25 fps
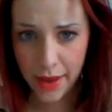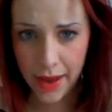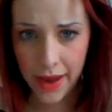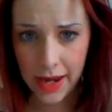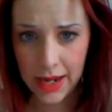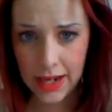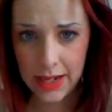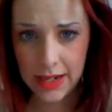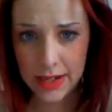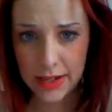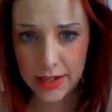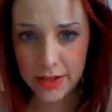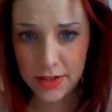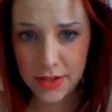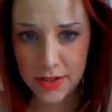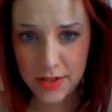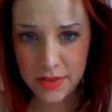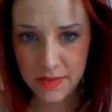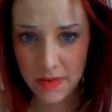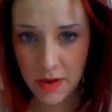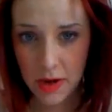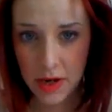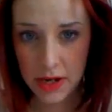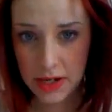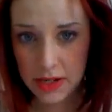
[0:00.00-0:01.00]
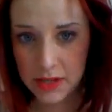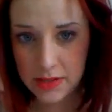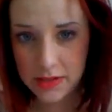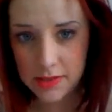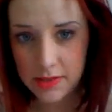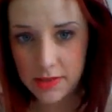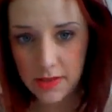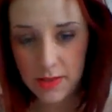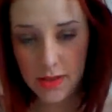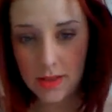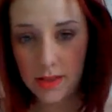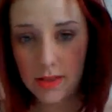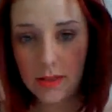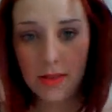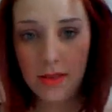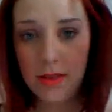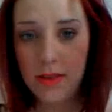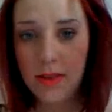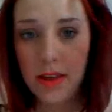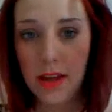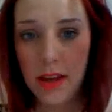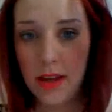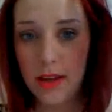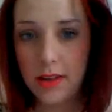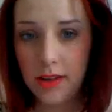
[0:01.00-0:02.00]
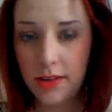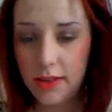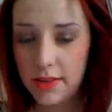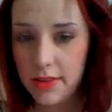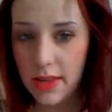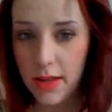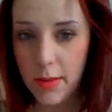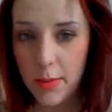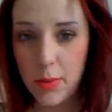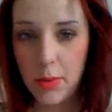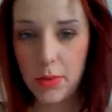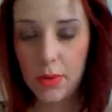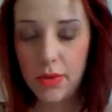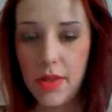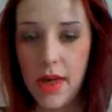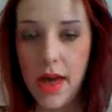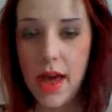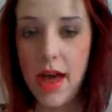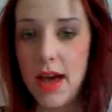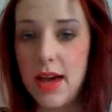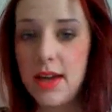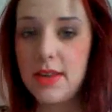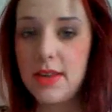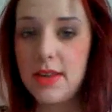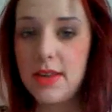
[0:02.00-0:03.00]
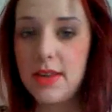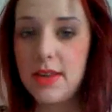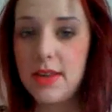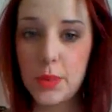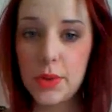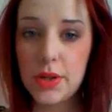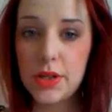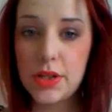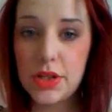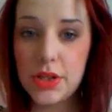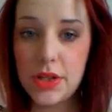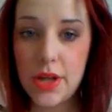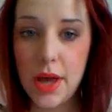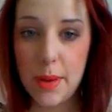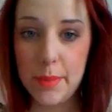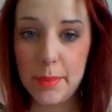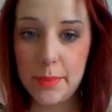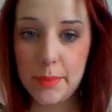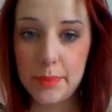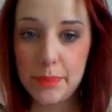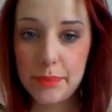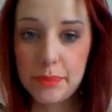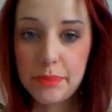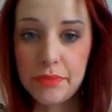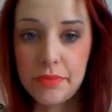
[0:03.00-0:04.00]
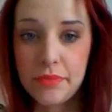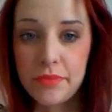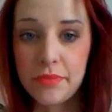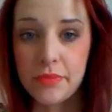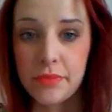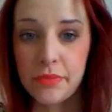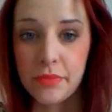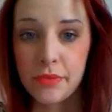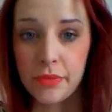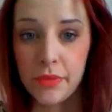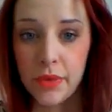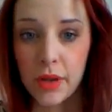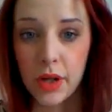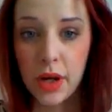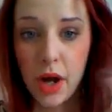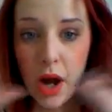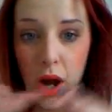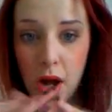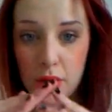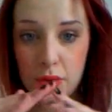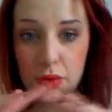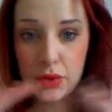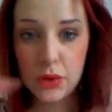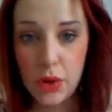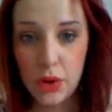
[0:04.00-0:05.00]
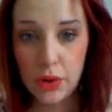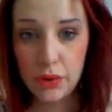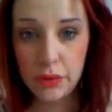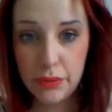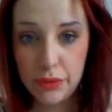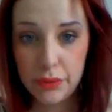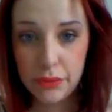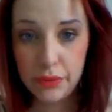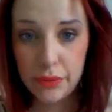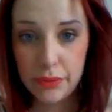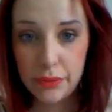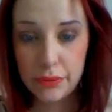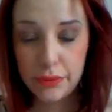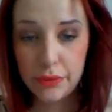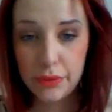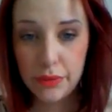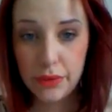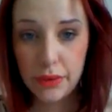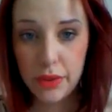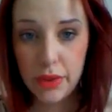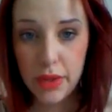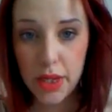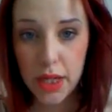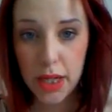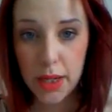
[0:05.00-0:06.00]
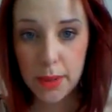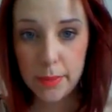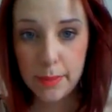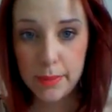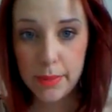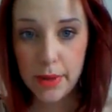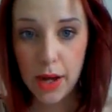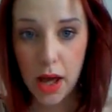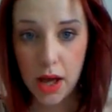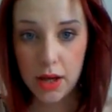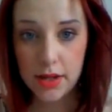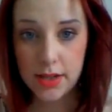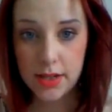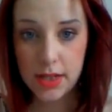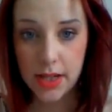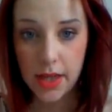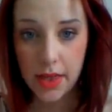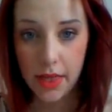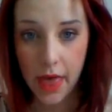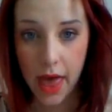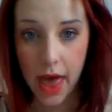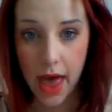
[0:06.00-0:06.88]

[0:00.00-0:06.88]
alien device thing they put on their head, which cuts off the blood in the